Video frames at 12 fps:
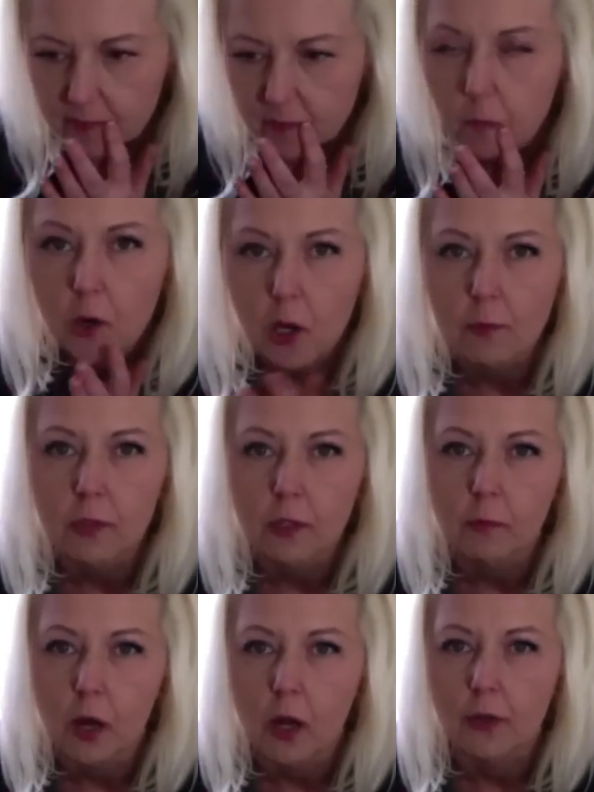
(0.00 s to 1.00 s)
marble
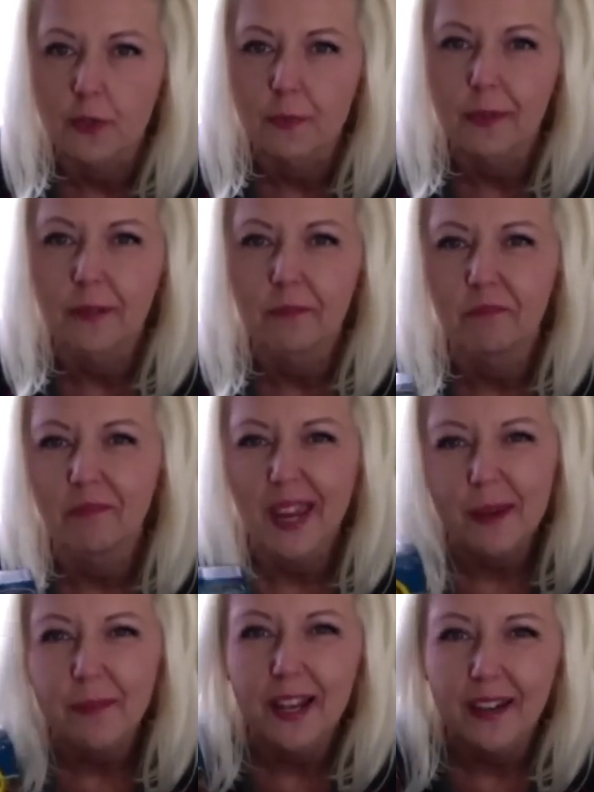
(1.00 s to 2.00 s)
balls, but
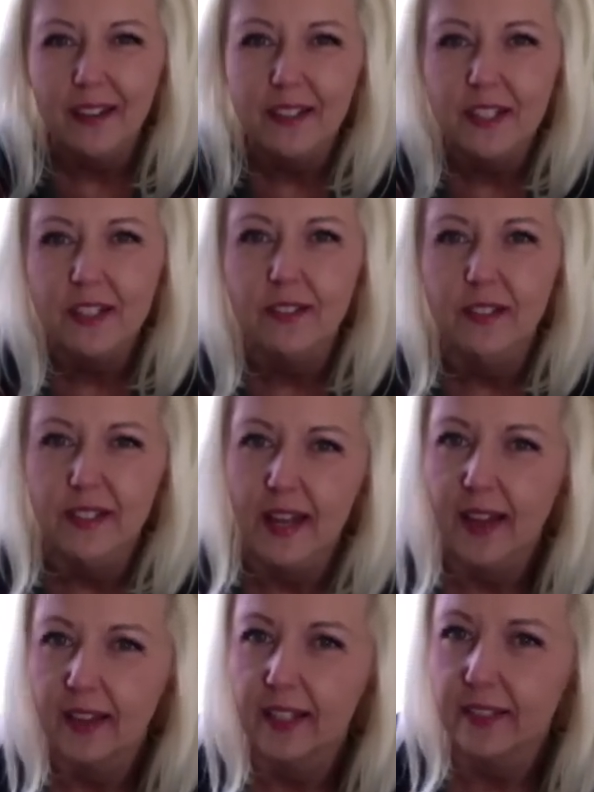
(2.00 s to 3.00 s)
maybe I can still
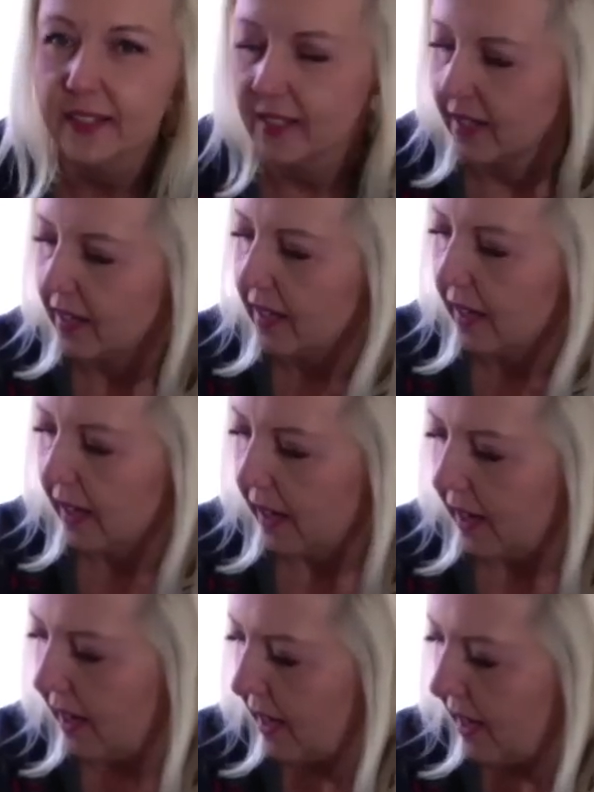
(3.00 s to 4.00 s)
sell it.
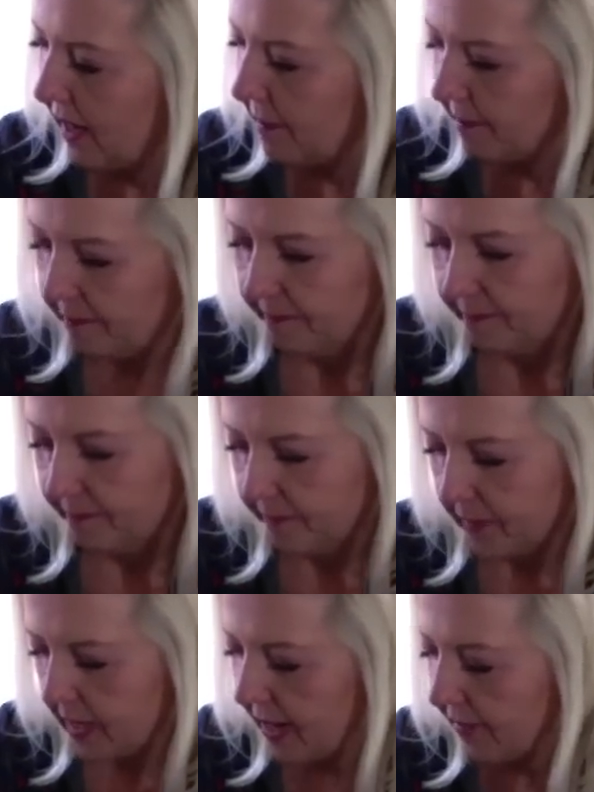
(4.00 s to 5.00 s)

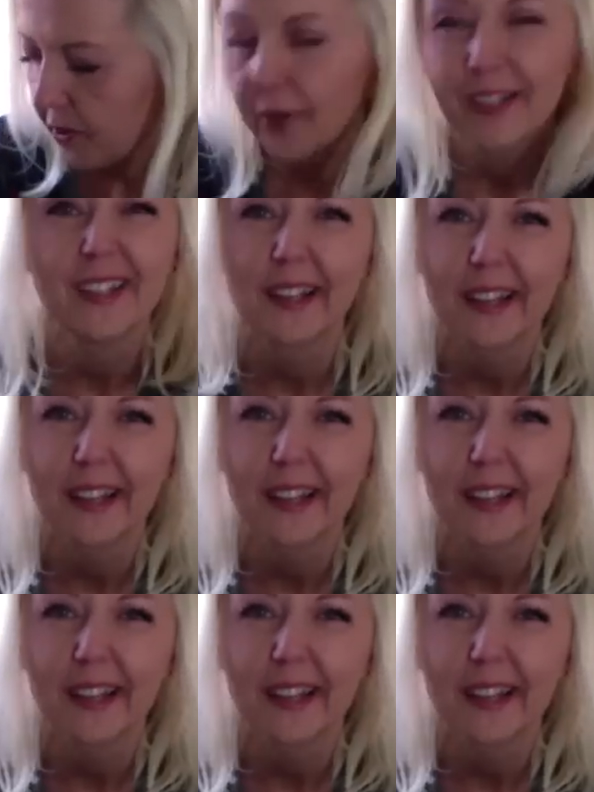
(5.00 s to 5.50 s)
I have no idea. I